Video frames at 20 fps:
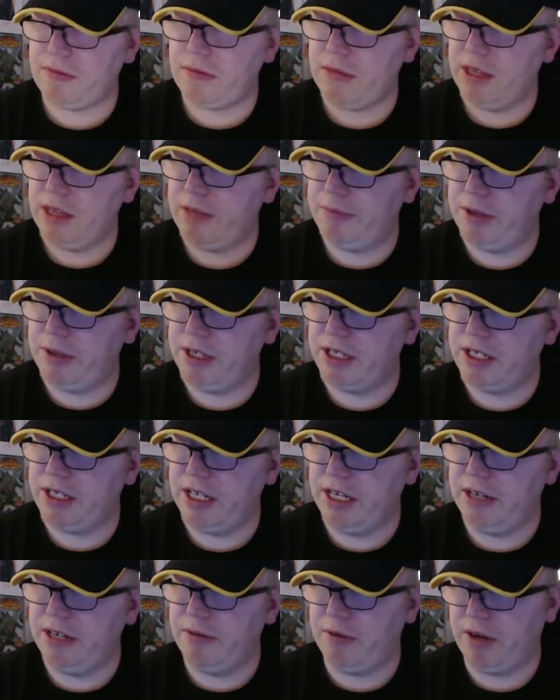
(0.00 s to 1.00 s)
punch
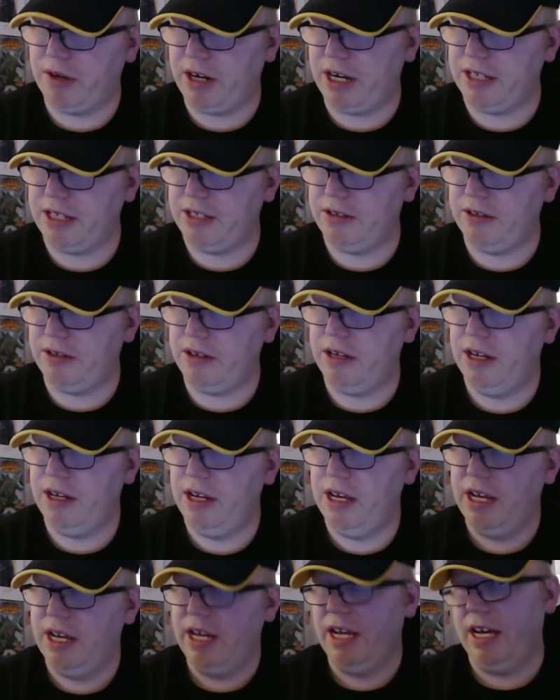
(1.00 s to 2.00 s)
scene, and where Godzilla,
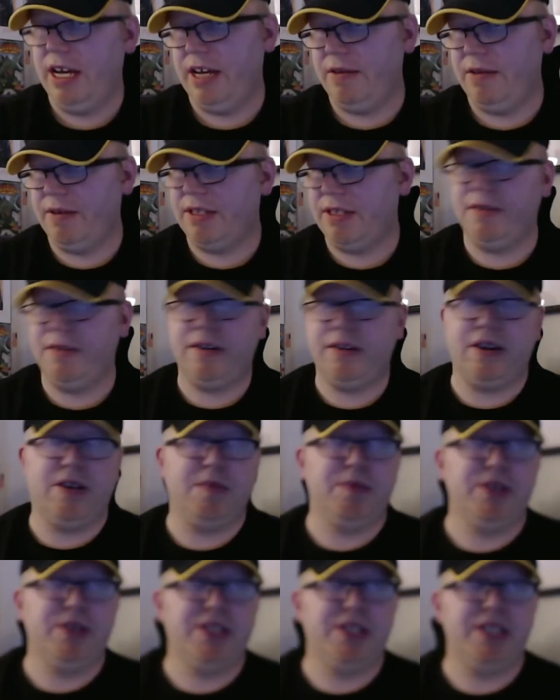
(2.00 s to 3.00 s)
and we see Kong
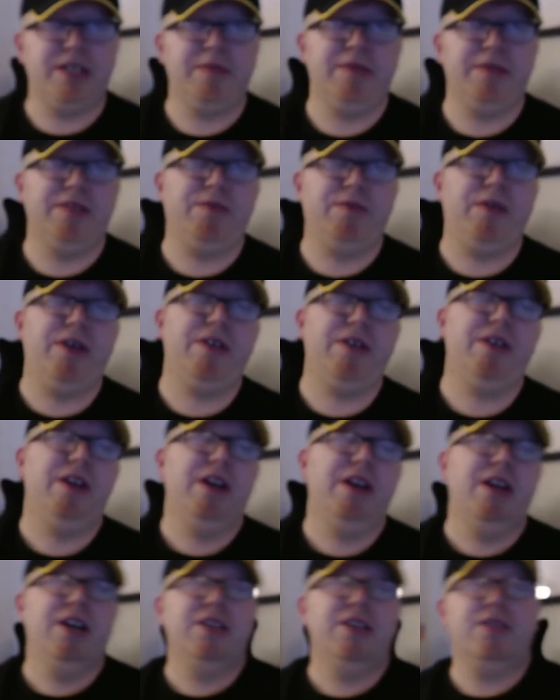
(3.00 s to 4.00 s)
pushes him in the water.
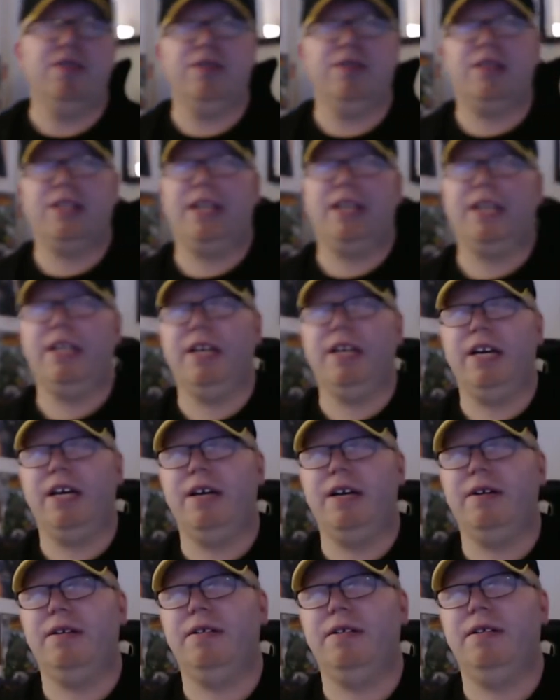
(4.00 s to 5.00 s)
So it looks like
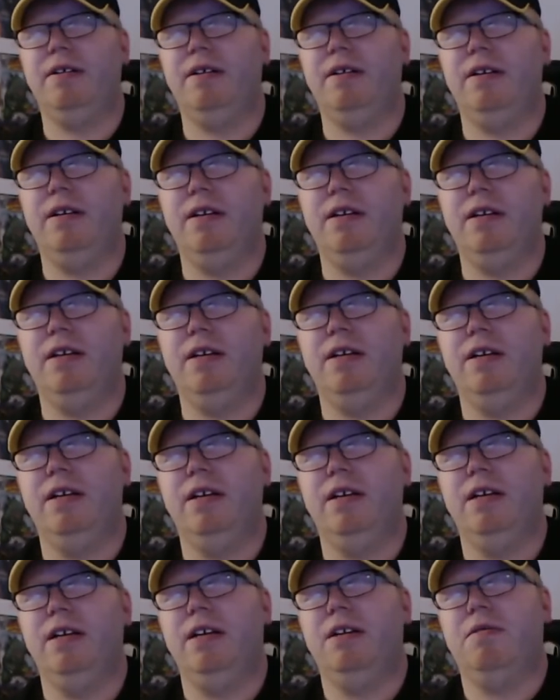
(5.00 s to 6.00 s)
we're
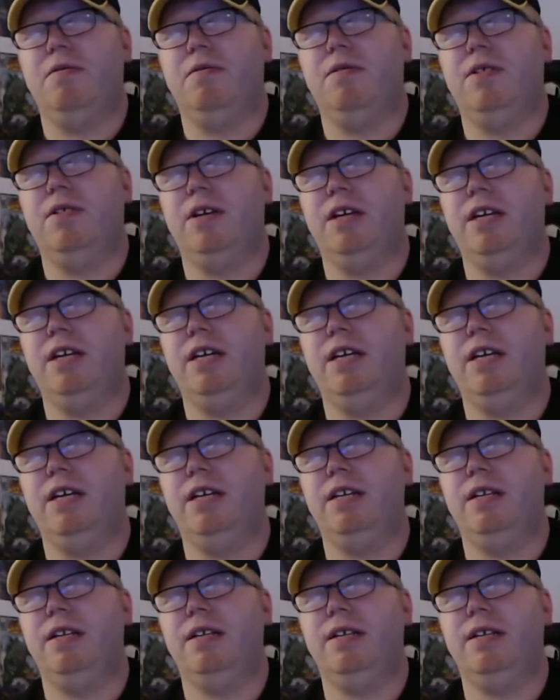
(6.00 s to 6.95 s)
going to get.